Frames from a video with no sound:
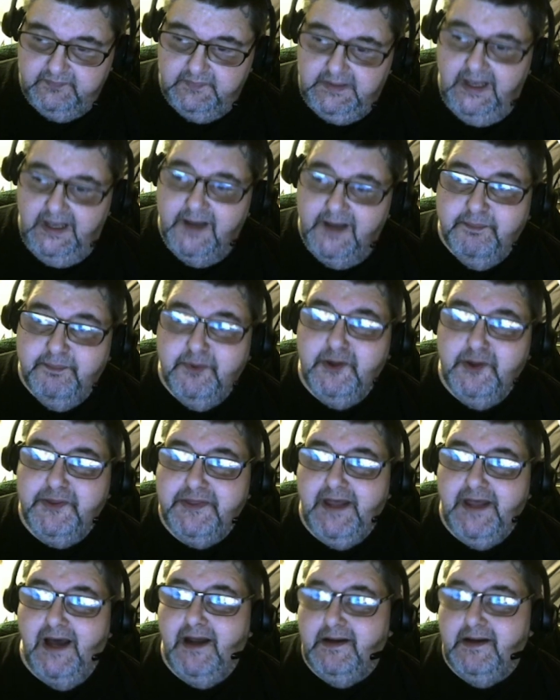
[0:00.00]
and
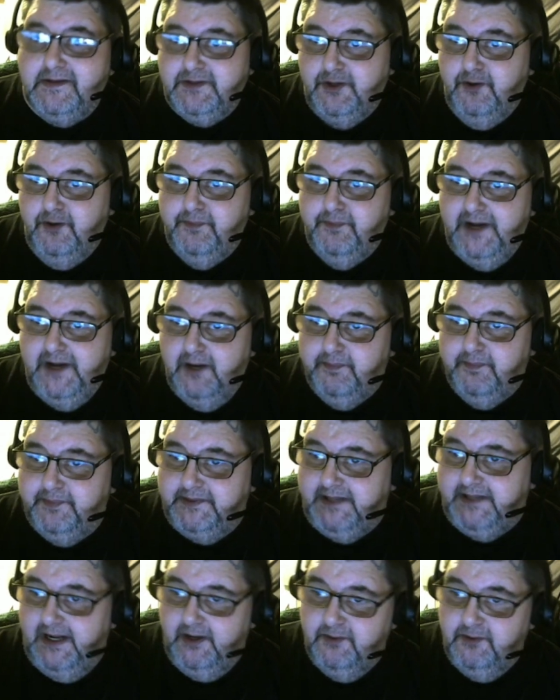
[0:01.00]
put that scooped out
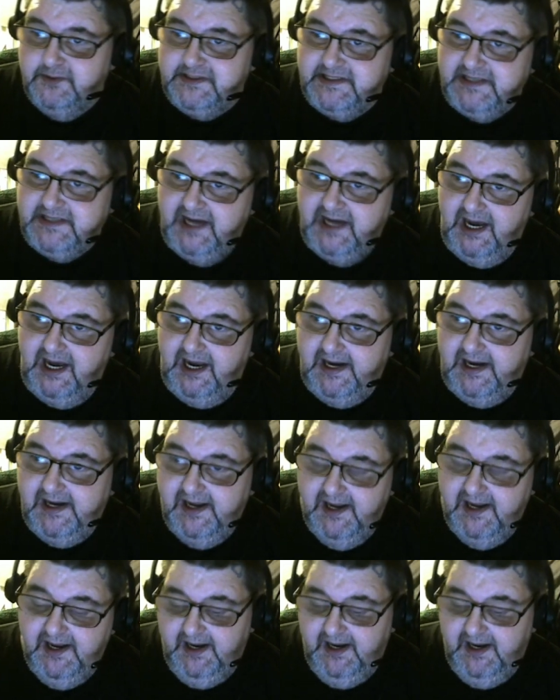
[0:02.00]
potato aside,
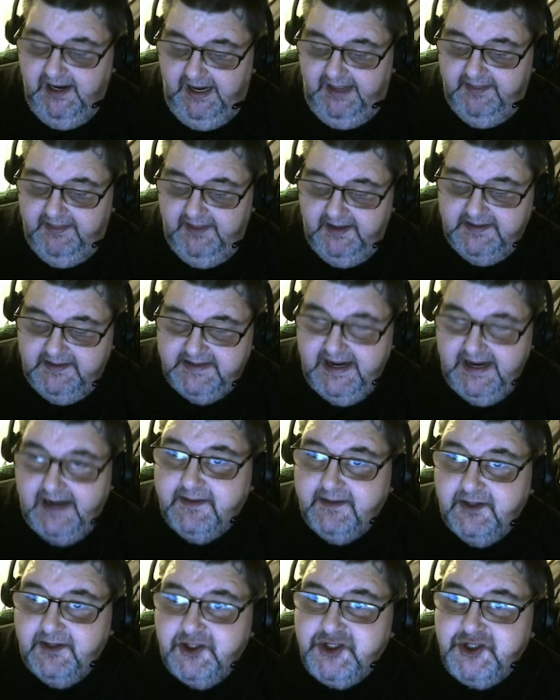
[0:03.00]
and then
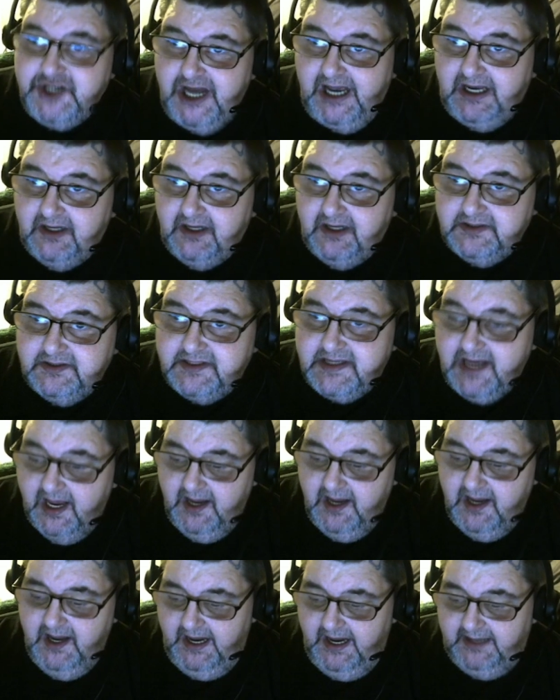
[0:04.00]
take the shells
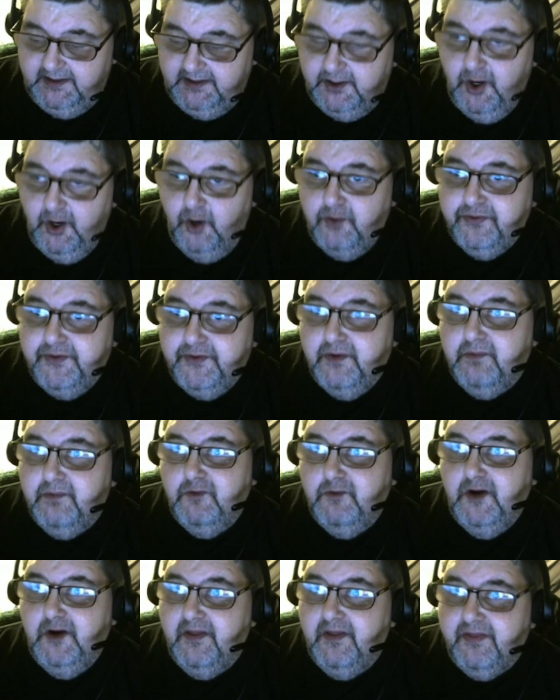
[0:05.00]
and coat
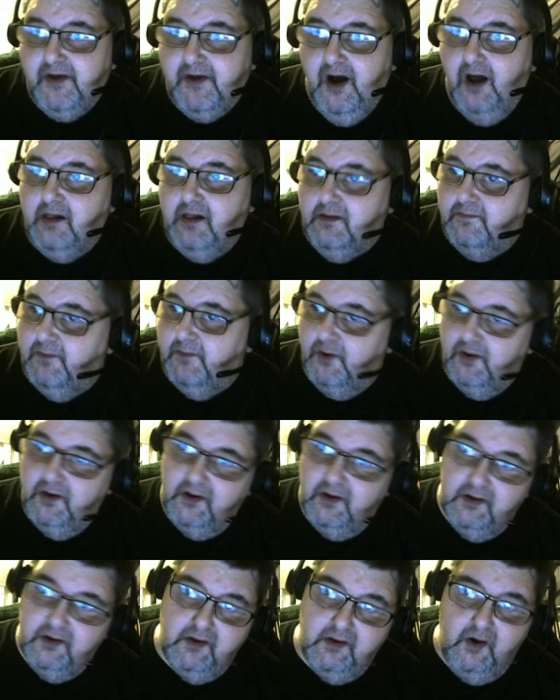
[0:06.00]
them with olive
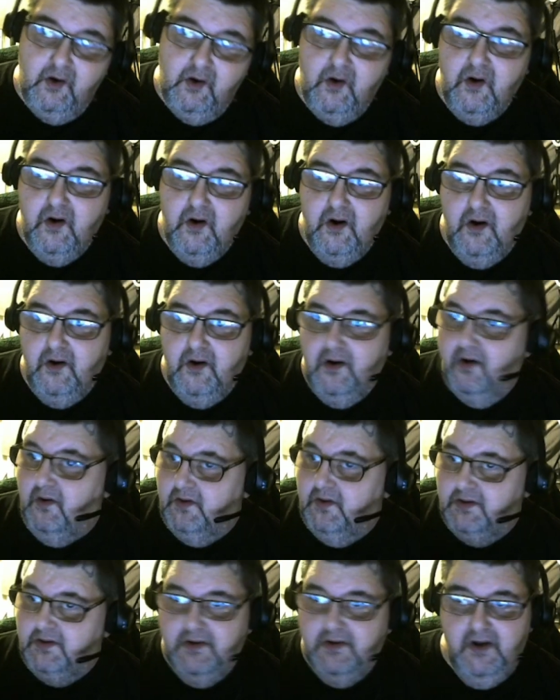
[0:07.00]
oil
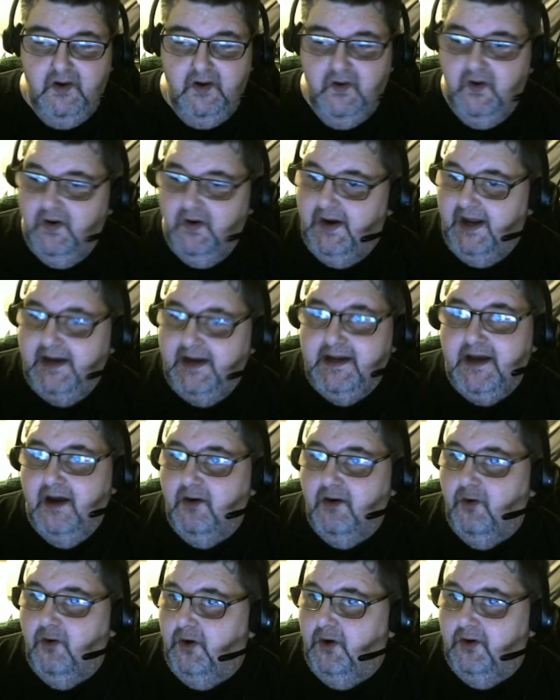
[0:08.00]
or any
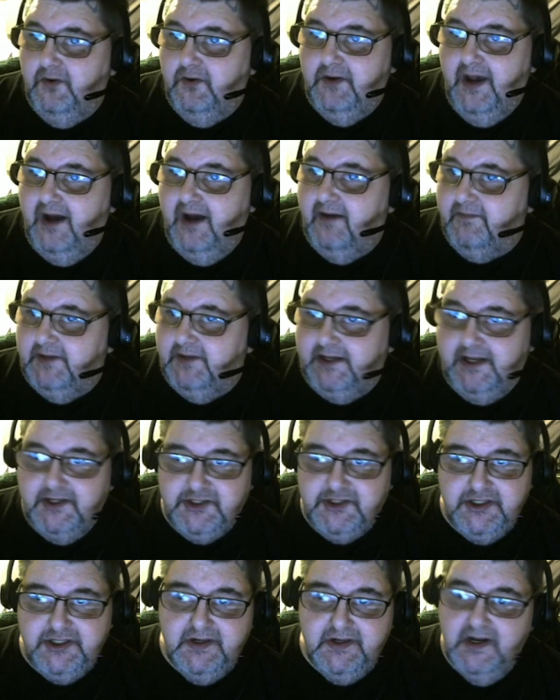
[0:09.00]
kind of oil you have in the
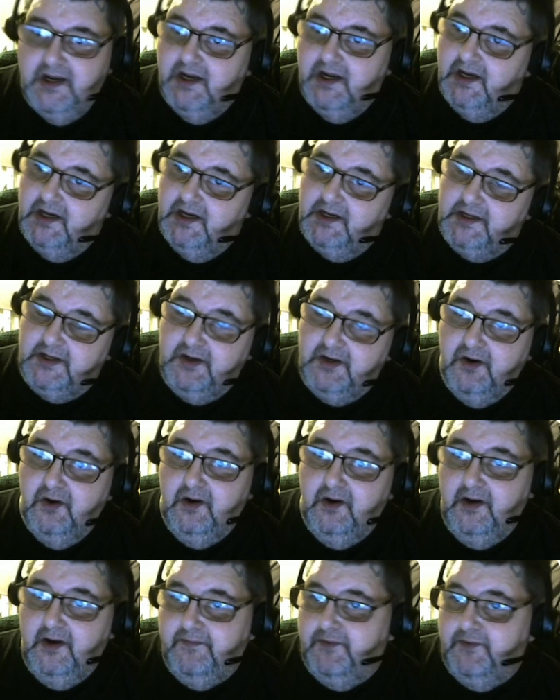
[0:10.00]
kitchen.
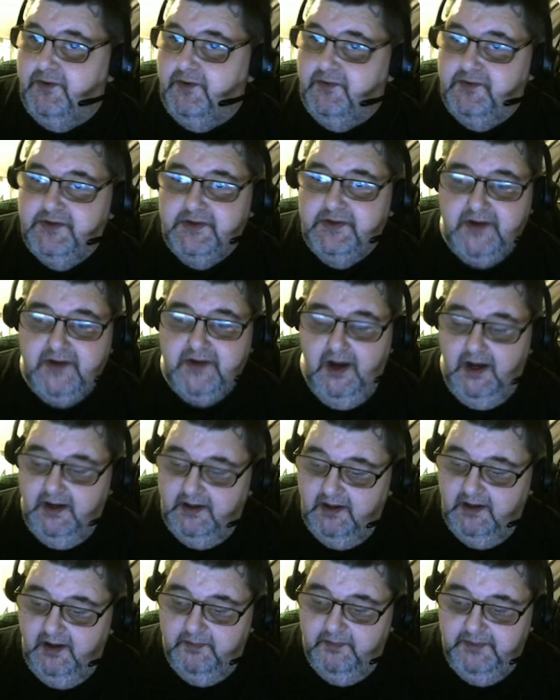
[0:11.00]
If you just
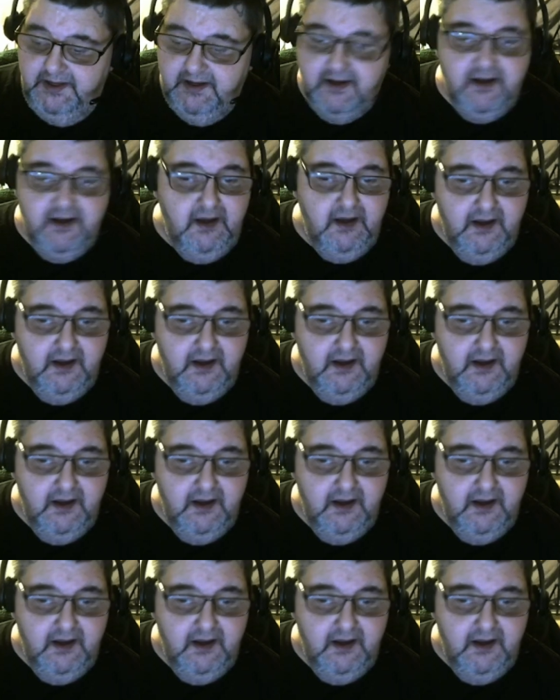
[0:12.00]
got a big